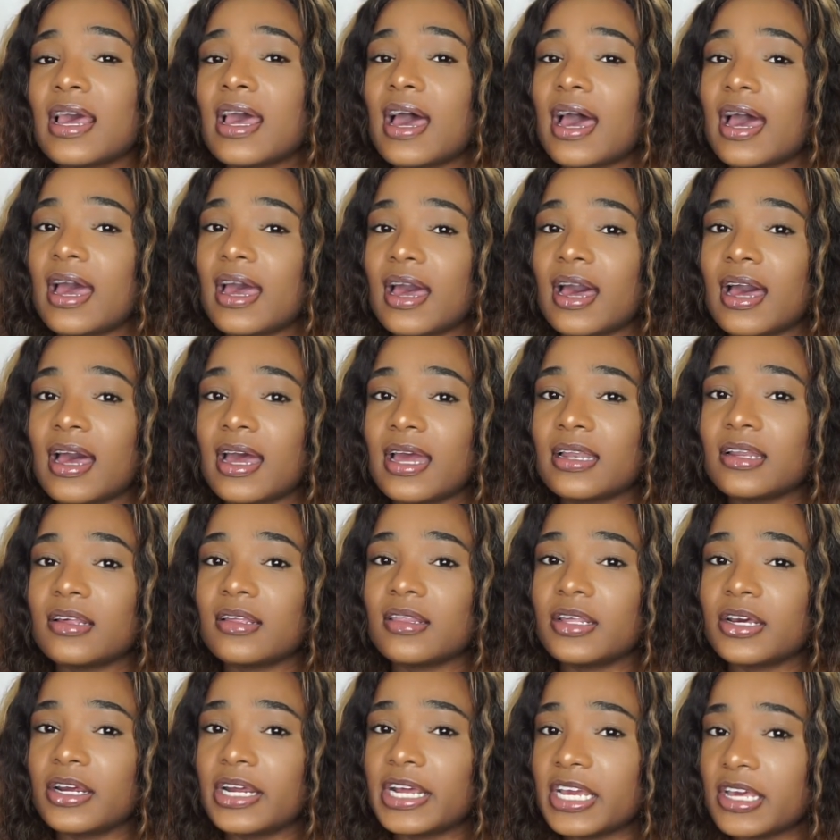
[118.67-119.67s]
I had
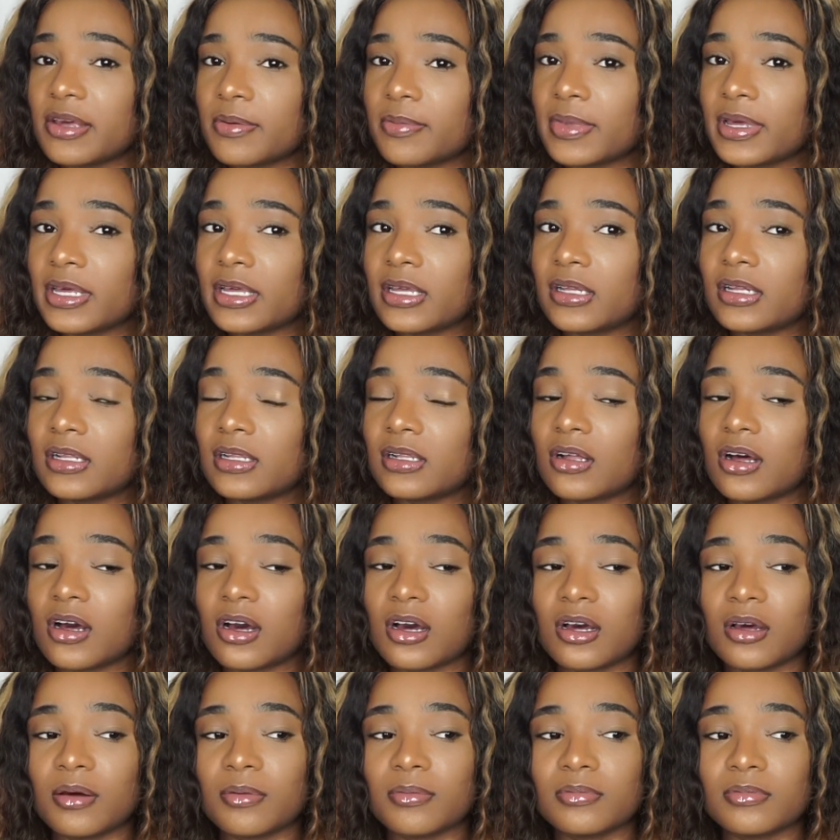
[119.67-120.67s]
their email
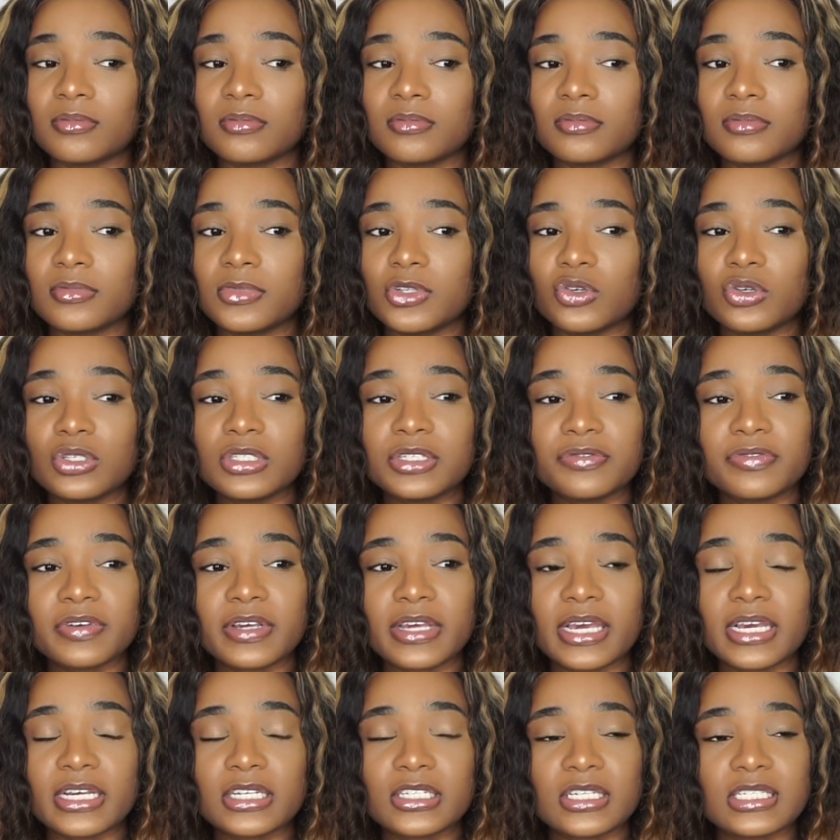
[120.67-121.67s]

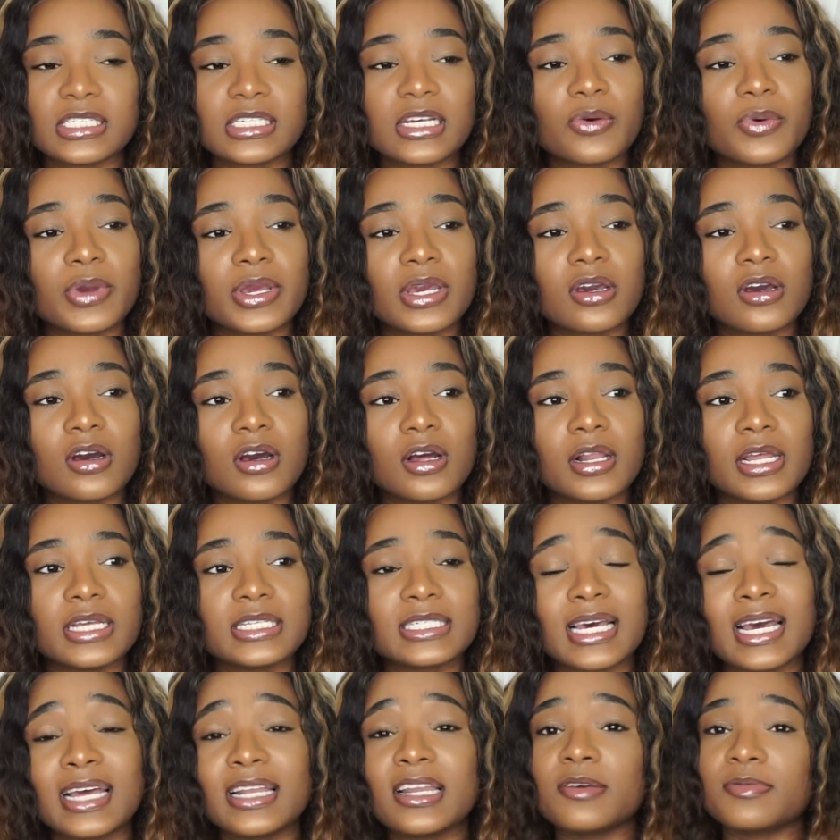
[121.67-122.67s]
notifications, is that what you call it?
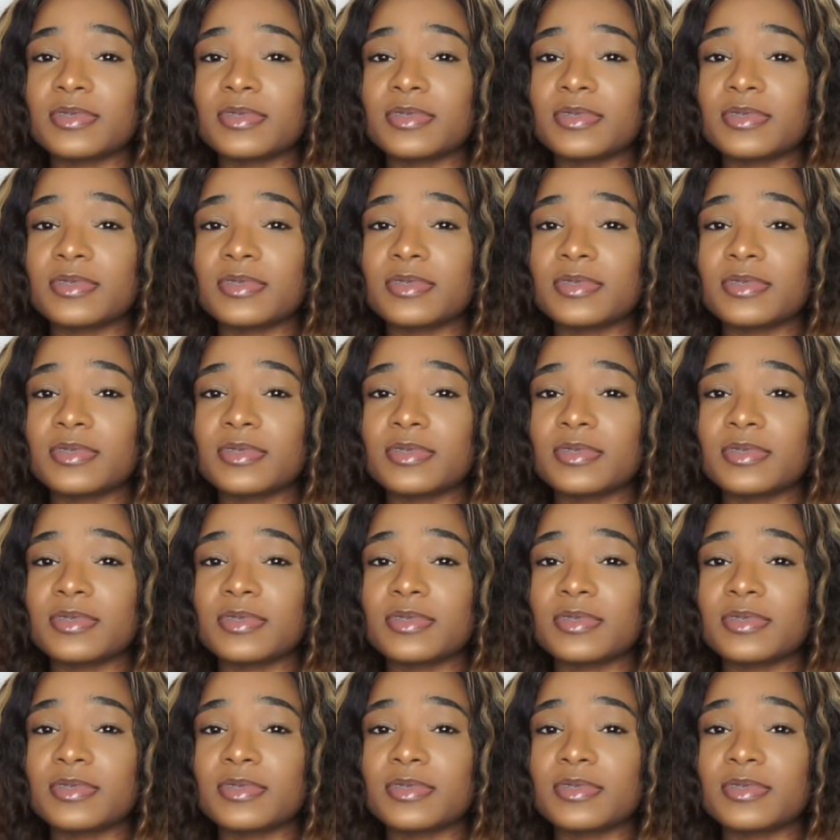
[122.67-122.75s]
I had them